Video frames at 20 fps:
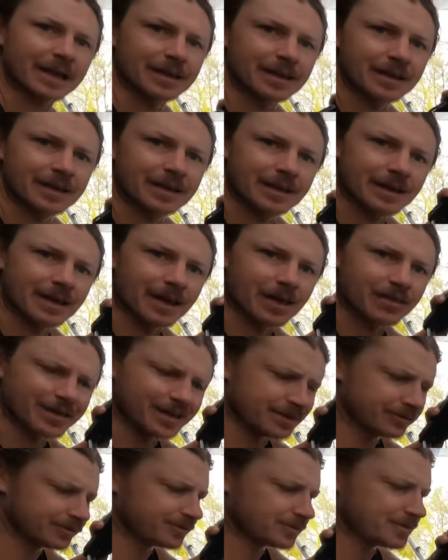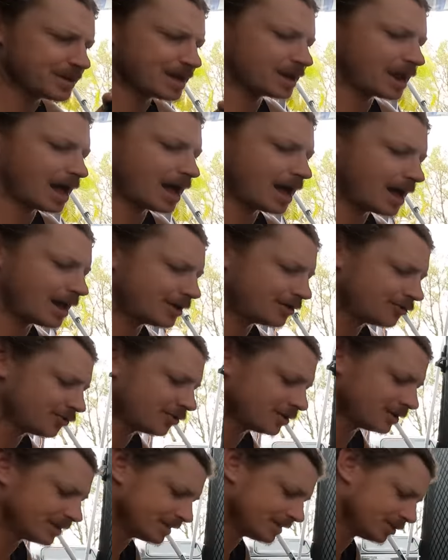I think it was about one
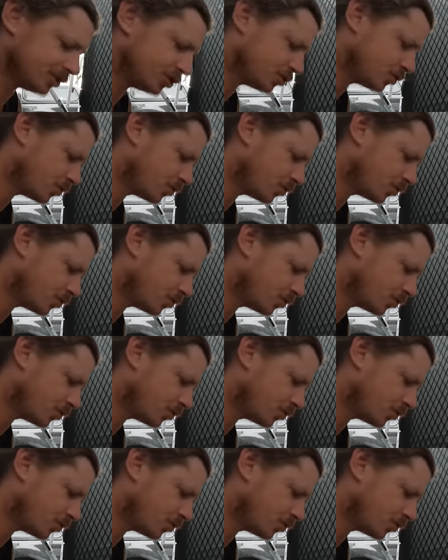hundred and